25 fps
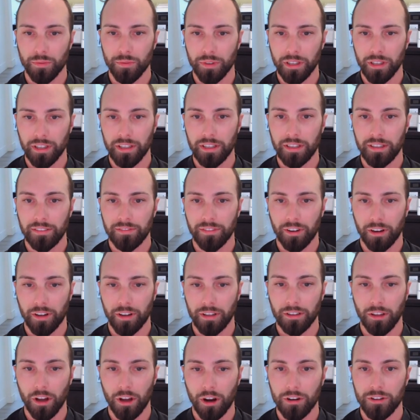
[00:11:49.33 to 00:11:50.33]
really
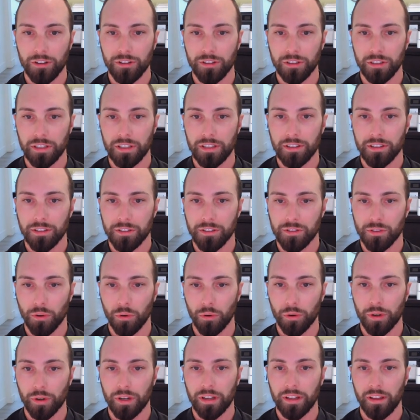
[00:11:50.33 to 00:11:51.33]
very largely the
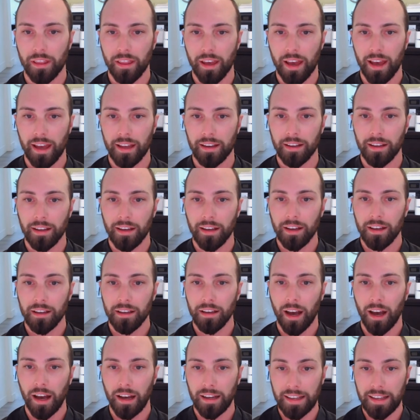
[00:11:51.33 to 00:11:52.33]
story that
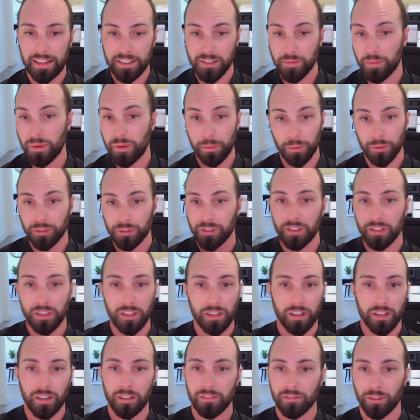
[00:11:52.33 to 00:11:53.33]
gets people
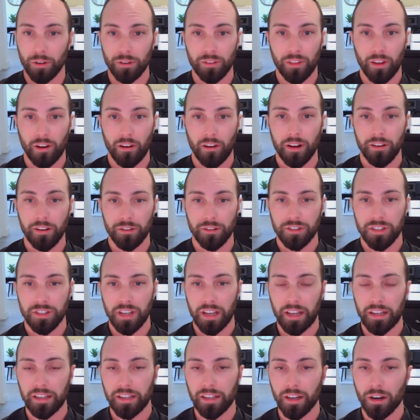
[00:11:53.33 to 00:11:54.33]
to convert their
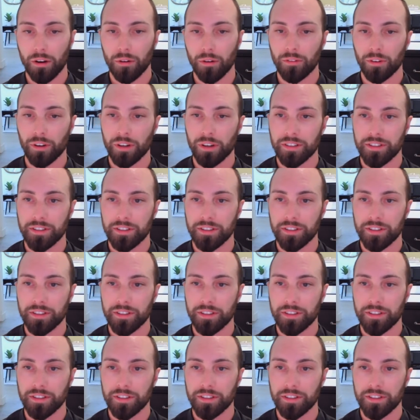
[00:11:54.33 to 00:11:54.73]
understanding over.